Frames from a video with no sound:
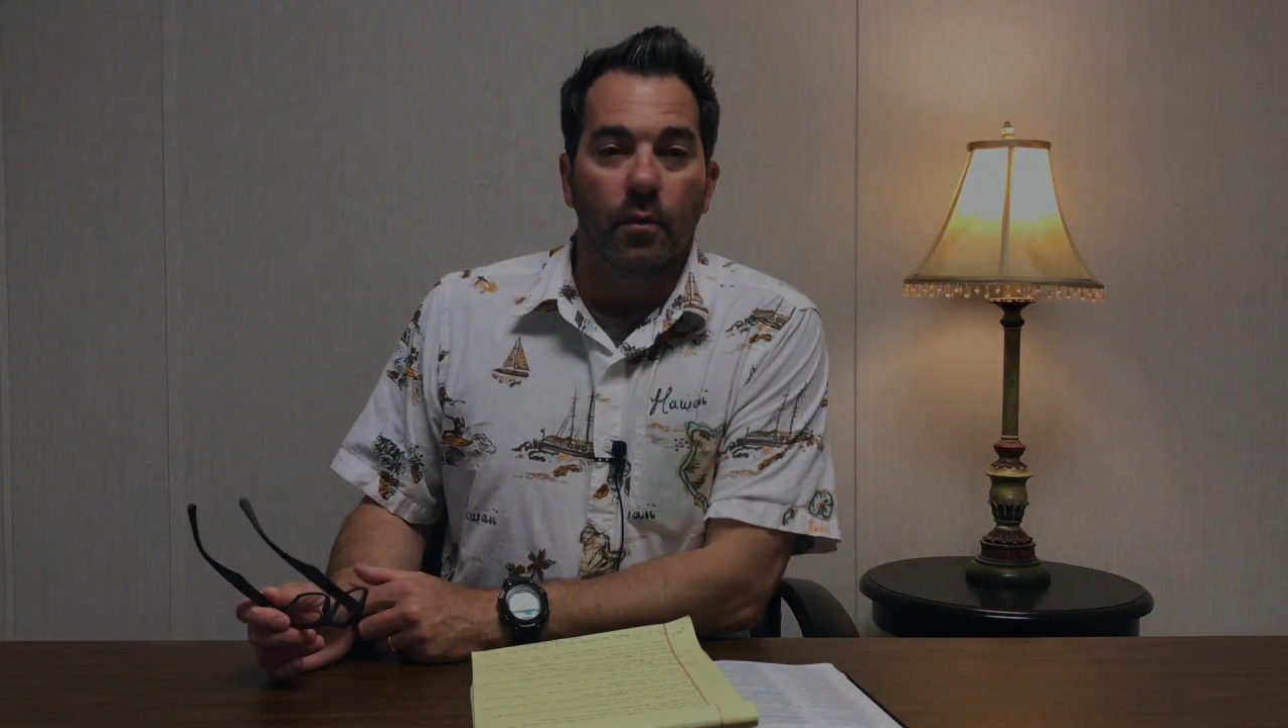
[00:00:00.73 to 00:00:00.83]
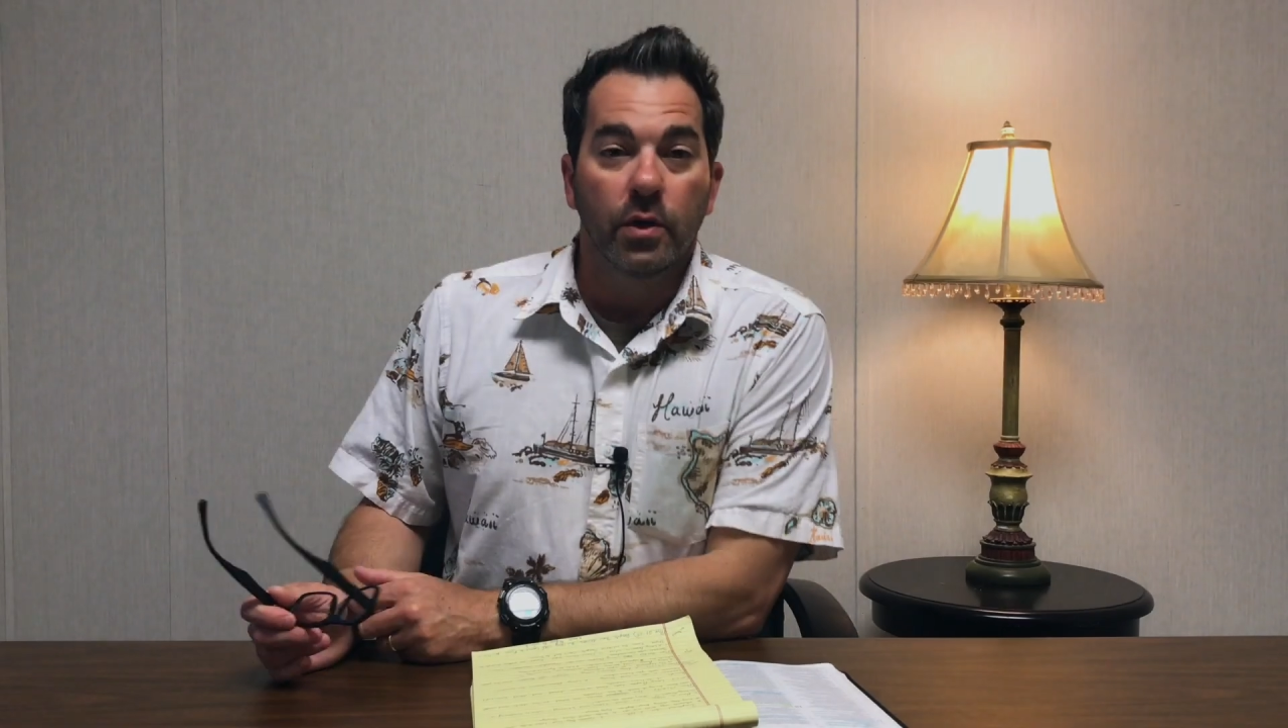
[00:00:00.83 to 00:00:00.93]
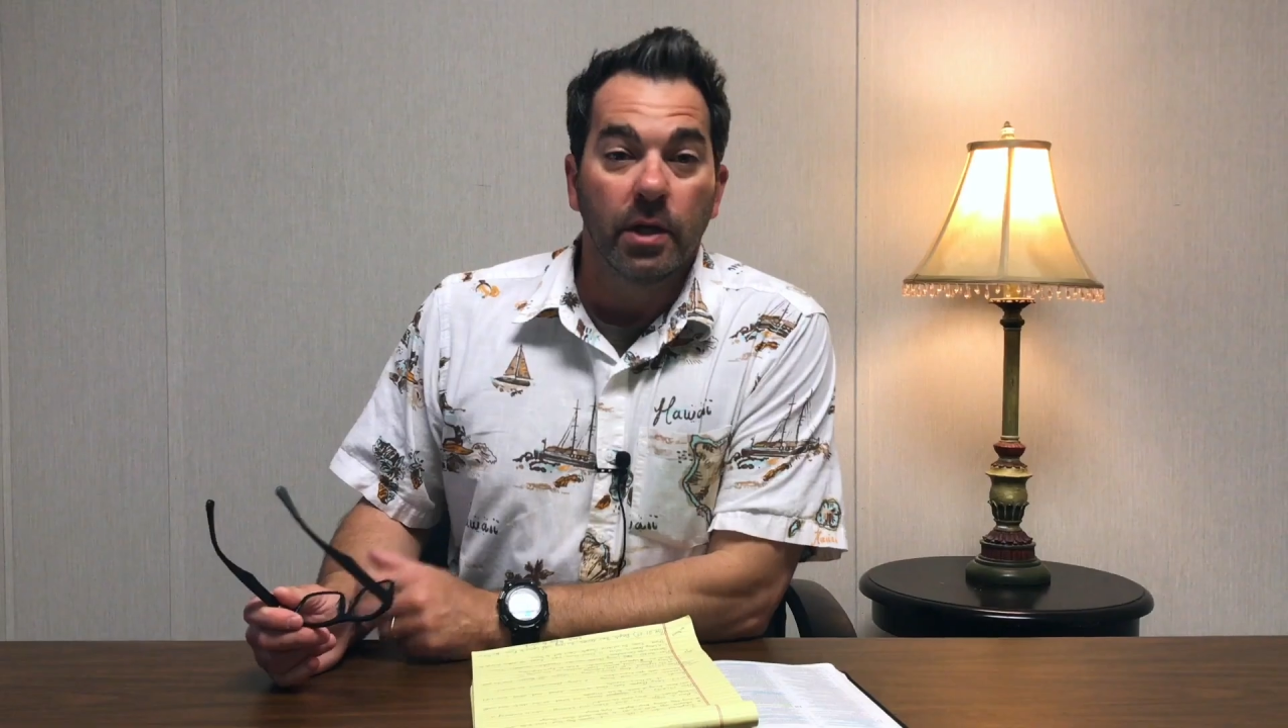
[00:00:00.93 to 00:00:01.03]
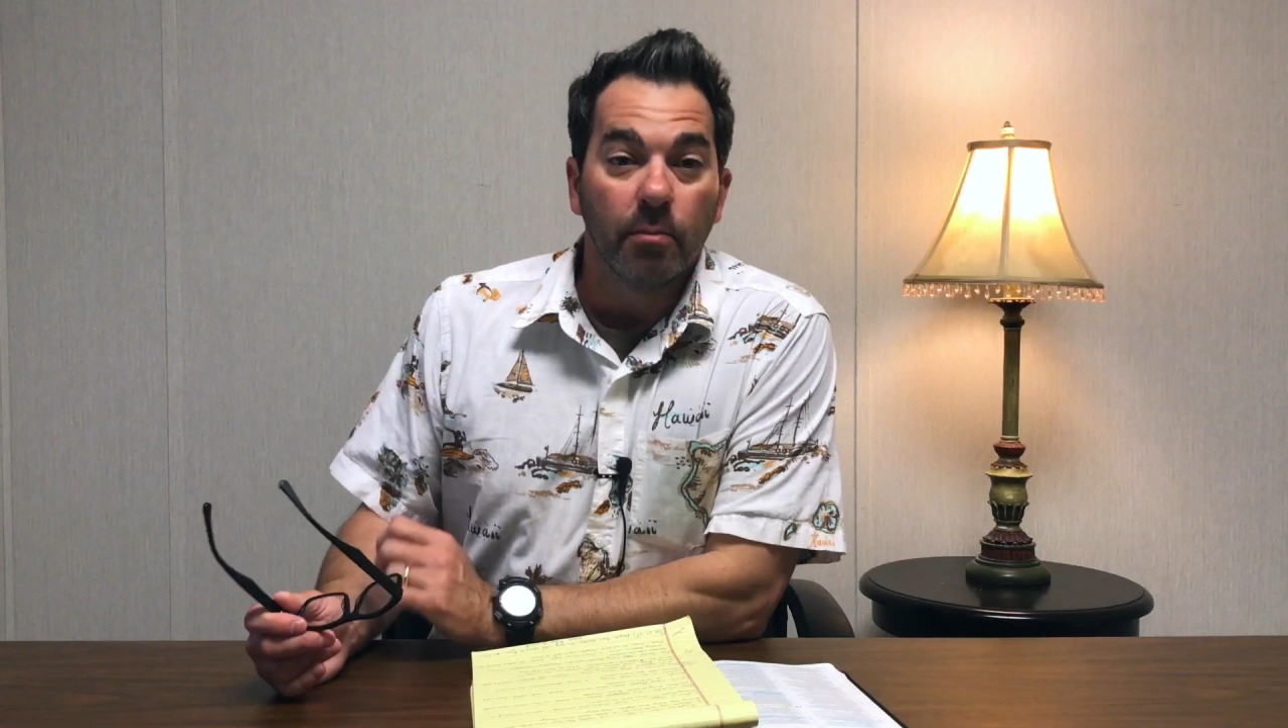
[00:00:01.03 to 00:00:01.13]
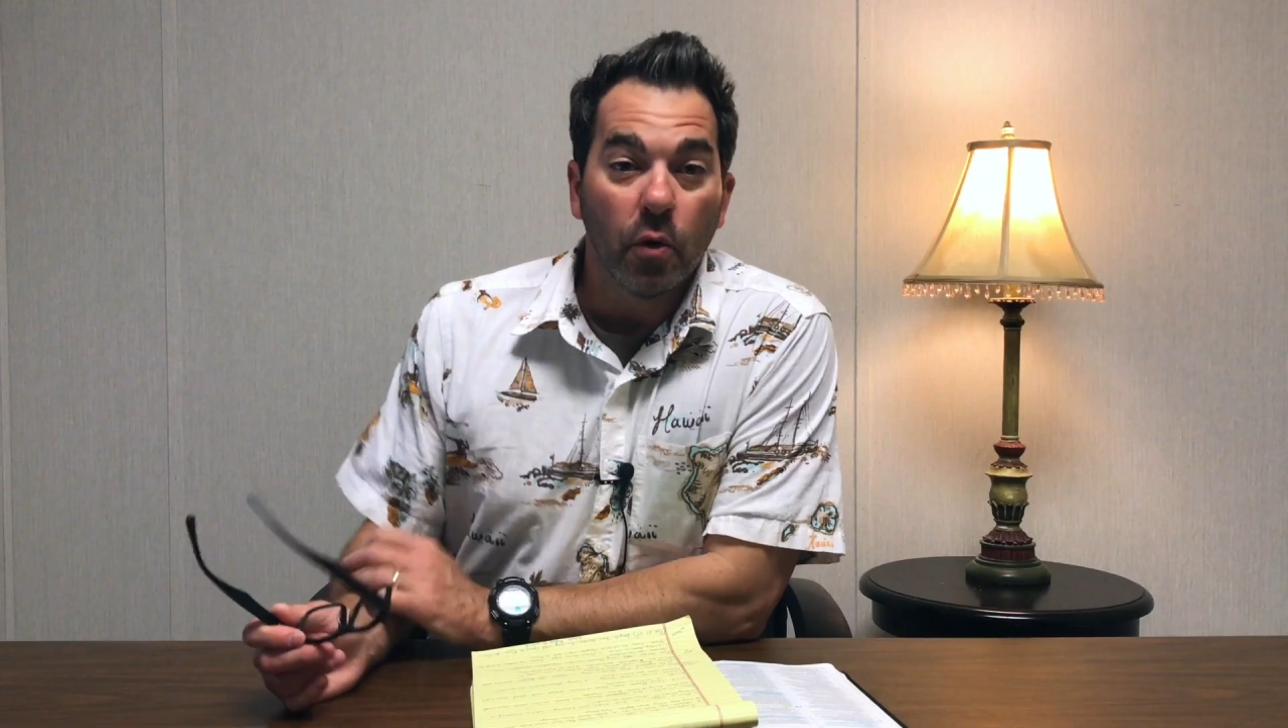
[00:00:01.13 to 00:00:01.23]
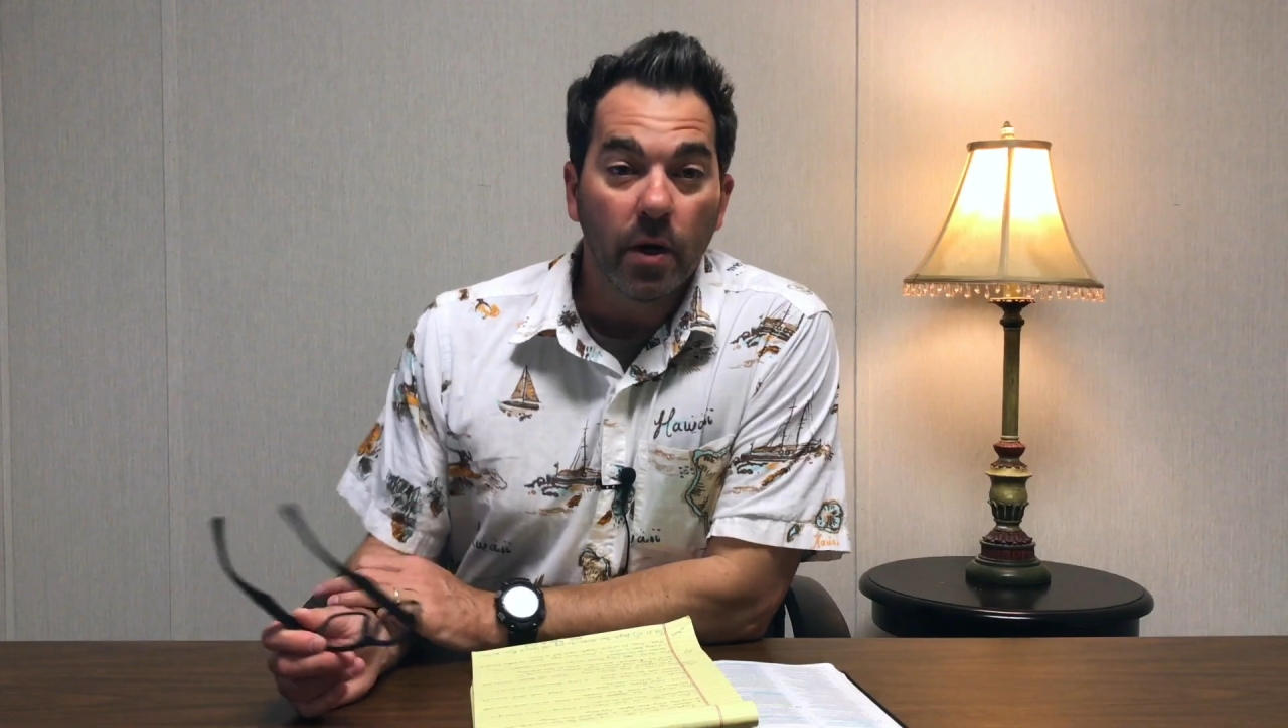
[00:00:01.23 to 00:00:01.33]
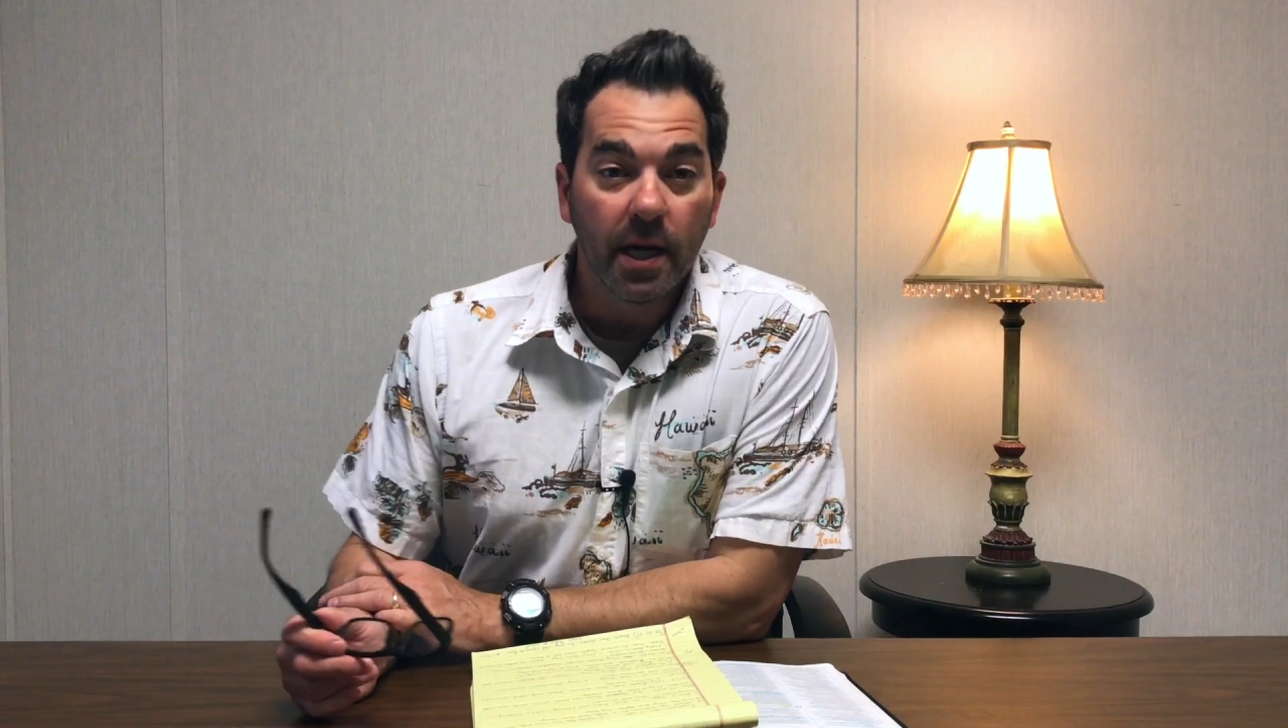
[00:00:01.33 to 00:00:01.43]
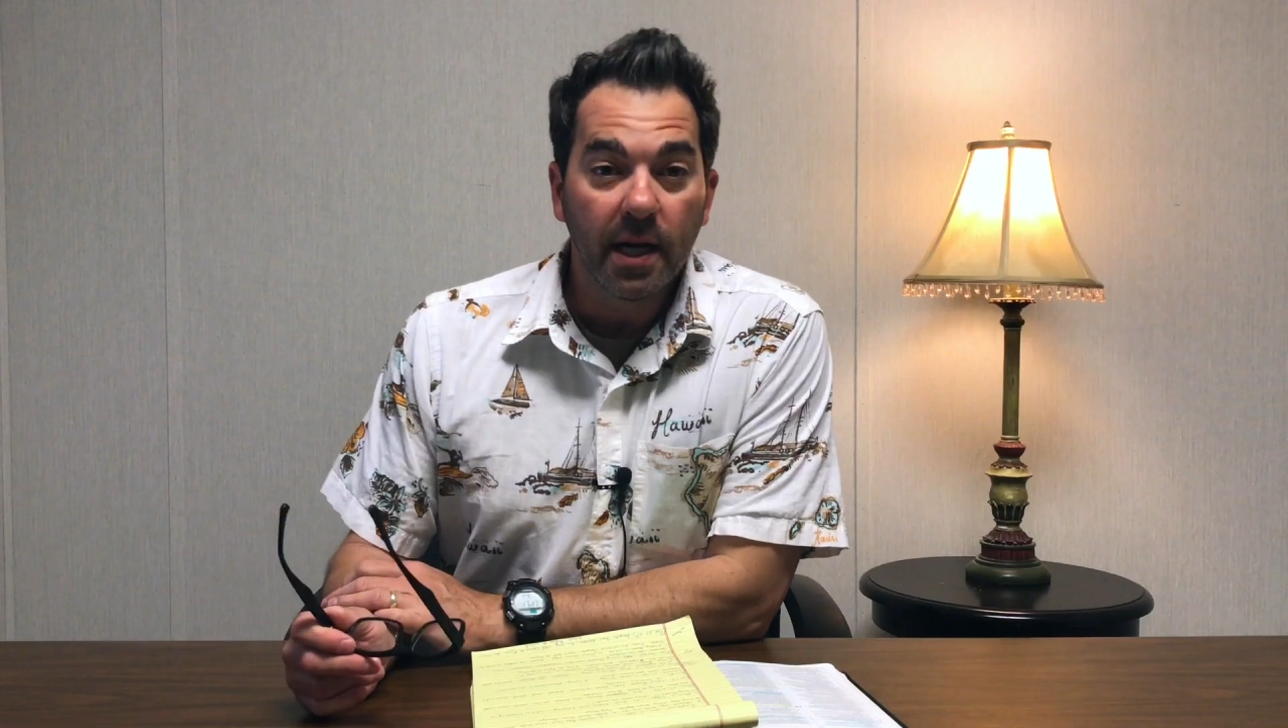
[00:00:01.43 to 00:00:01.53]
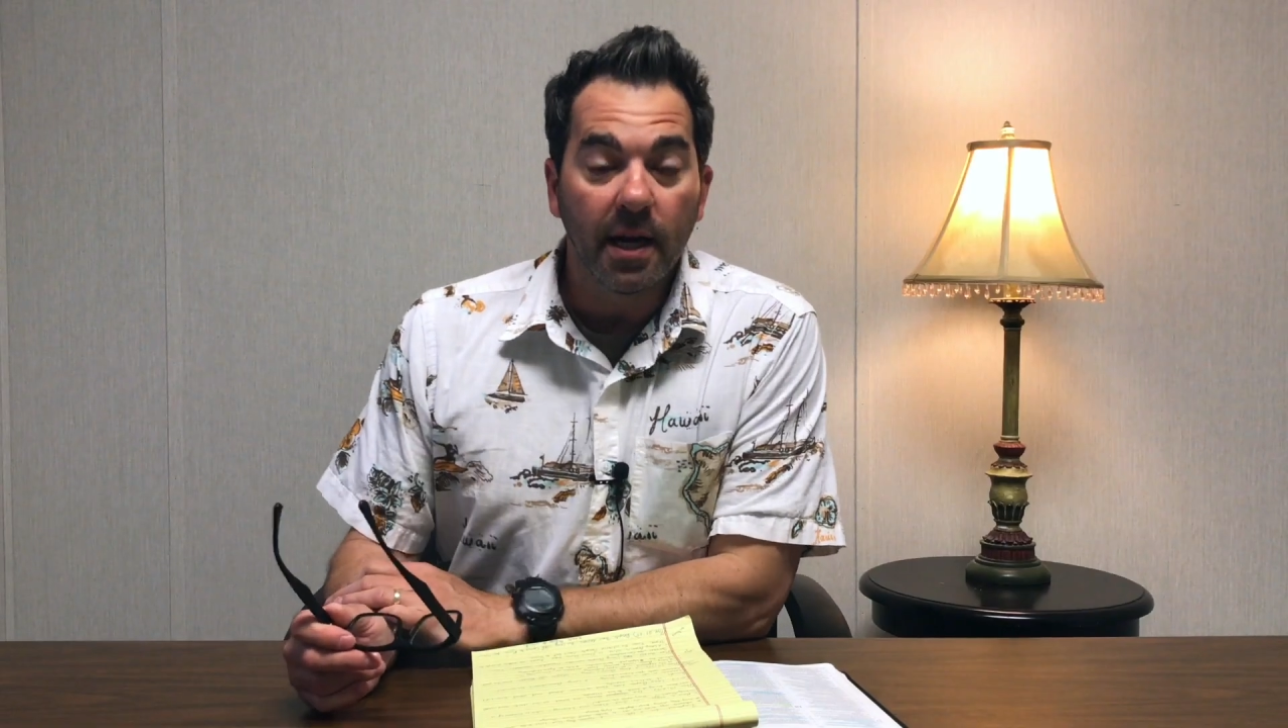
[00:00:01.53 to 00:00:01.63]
Well, good morning,